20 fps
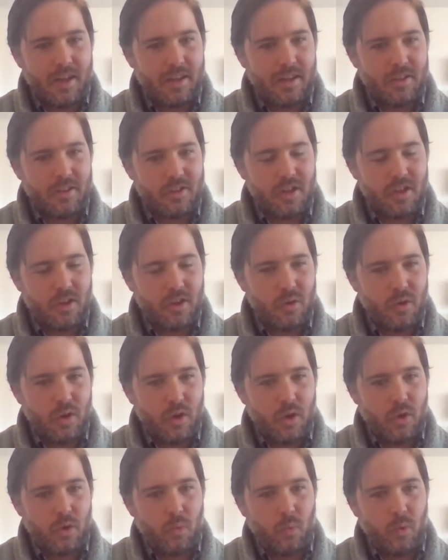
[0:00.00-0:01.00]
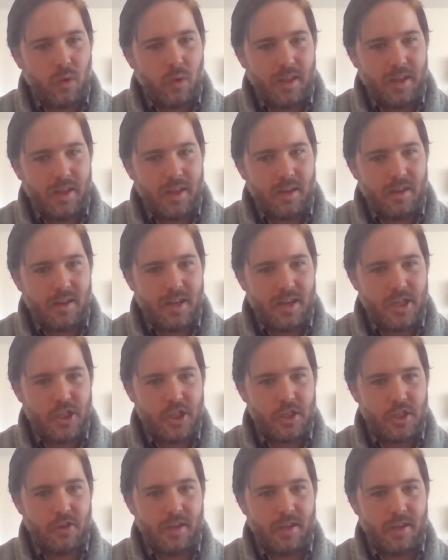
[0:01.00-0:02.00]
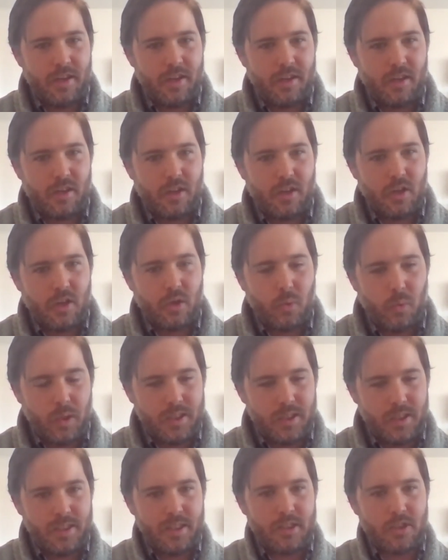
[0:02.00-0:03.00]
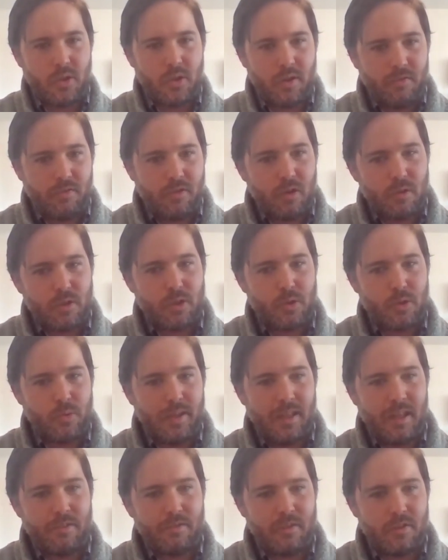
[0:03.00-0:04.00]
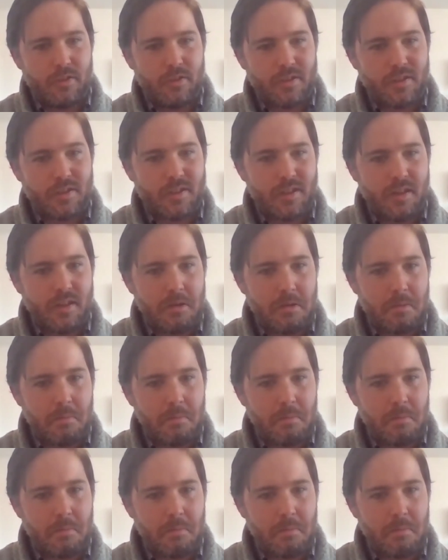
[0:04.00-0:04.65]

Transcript: And so within Nigeria, we see sort of those three levels